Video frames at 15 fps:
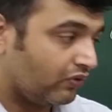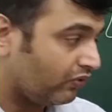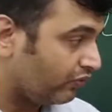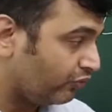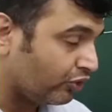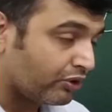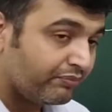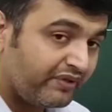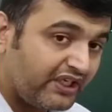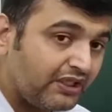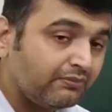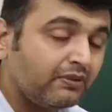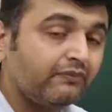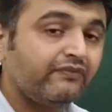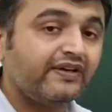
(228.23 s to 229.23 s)
your
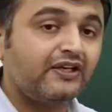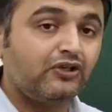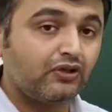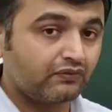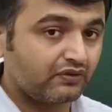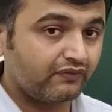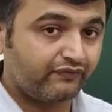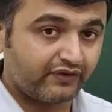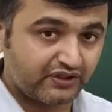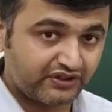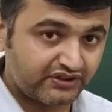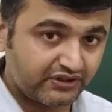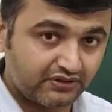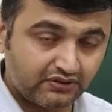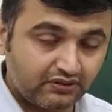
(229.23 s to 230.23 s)
minimum value of the
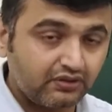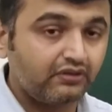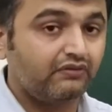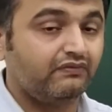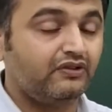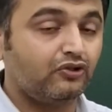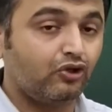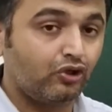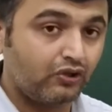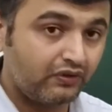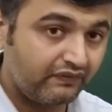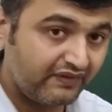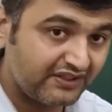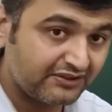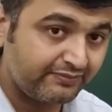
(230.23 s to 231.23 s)
function will
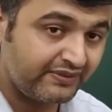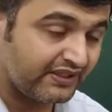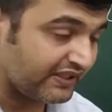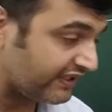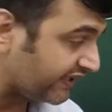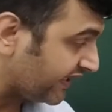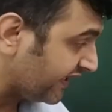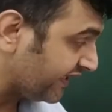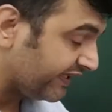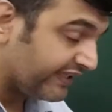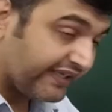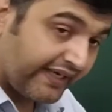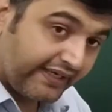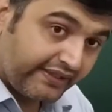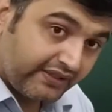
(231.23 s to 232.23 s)
always be attained
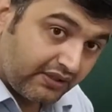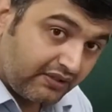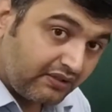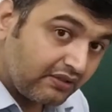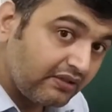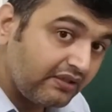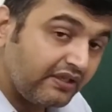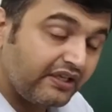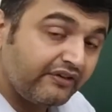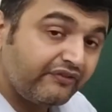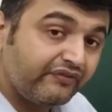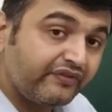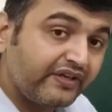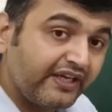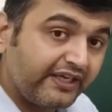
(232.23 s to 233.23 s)
at the
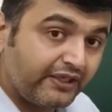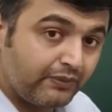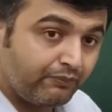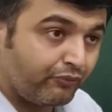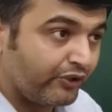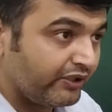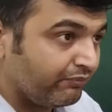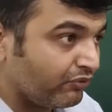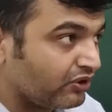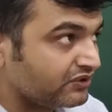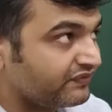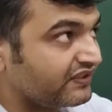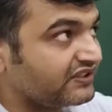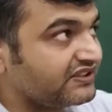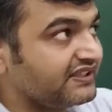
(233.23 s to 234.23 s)
left end point because
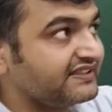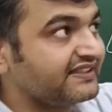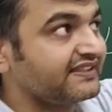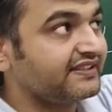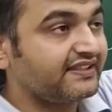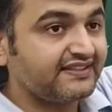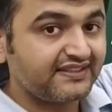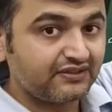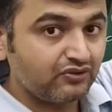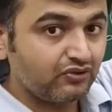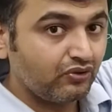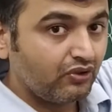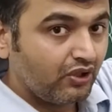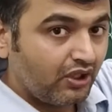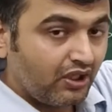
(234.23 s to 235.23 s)
function is increasing,
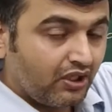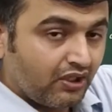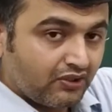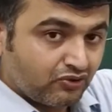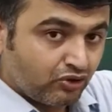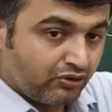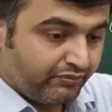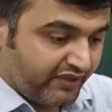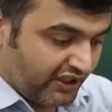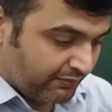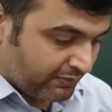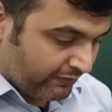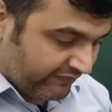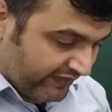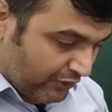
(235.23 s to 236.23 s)
no? So the
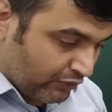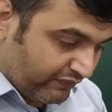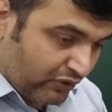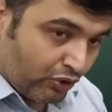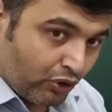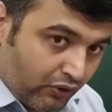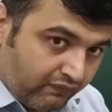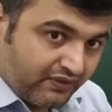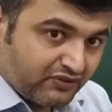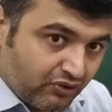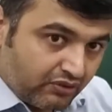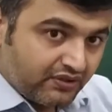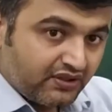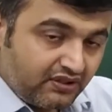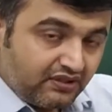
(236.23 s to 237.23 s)
minimum value will always
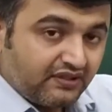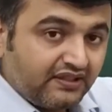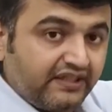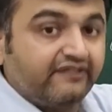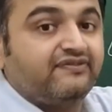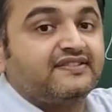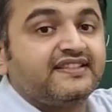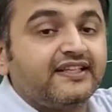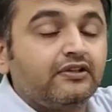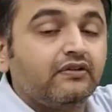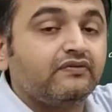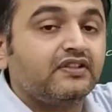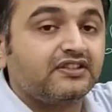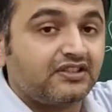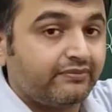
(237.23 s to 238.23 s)
on the left side of
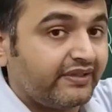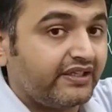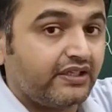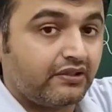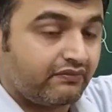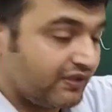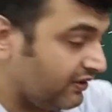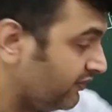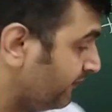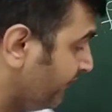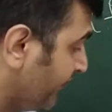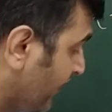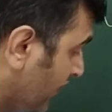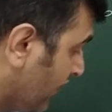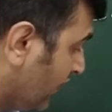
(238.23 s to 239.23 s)
the subinterval.
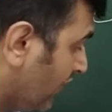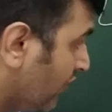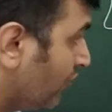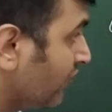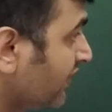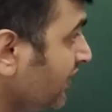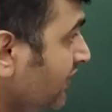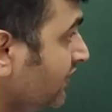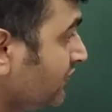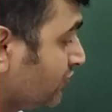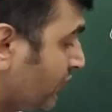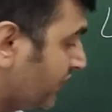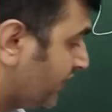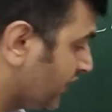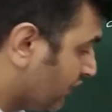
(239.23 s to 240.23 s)
Okay, so here